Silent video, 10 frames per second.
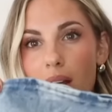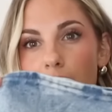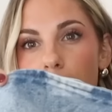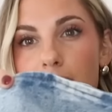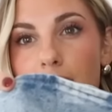
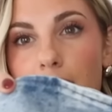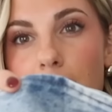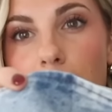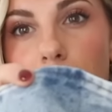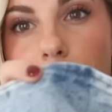love is
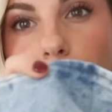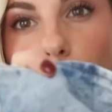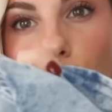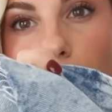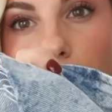this
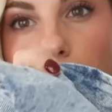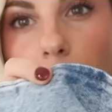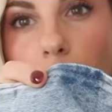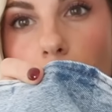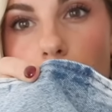distressing
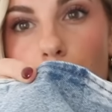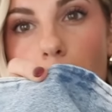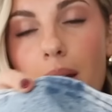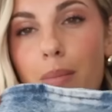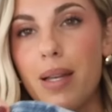along the
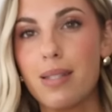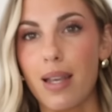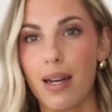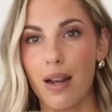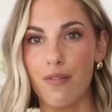bottom. It's
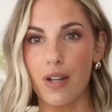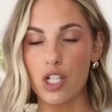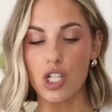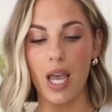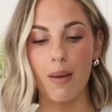like an
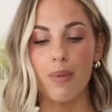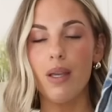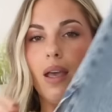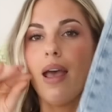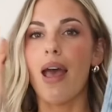unfinished hem.
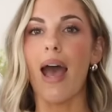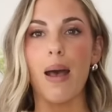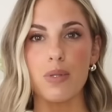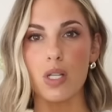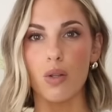
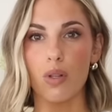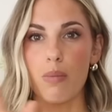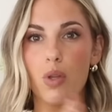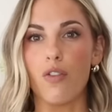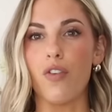Absolutely
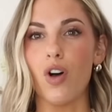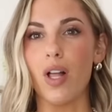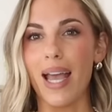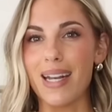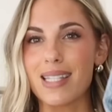
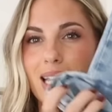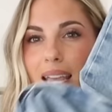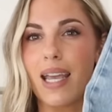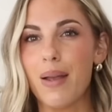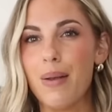beautiful, and it's
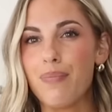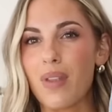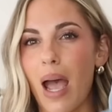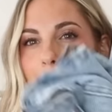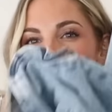like
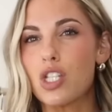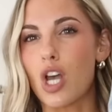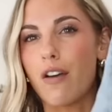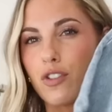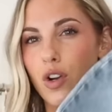a bit
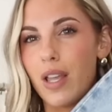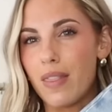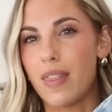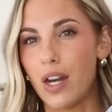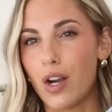softer
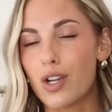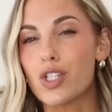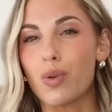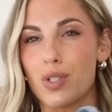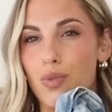and thinner,
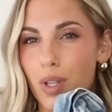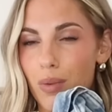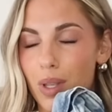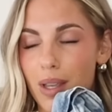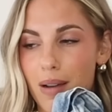so it's really,
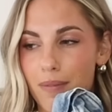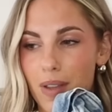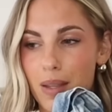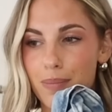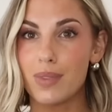really
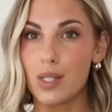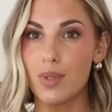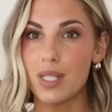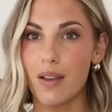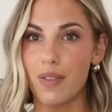comfy. This
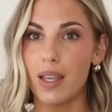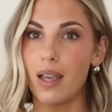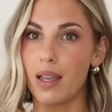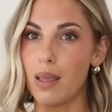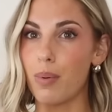one's definitely
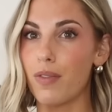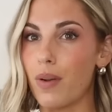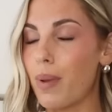a keeper for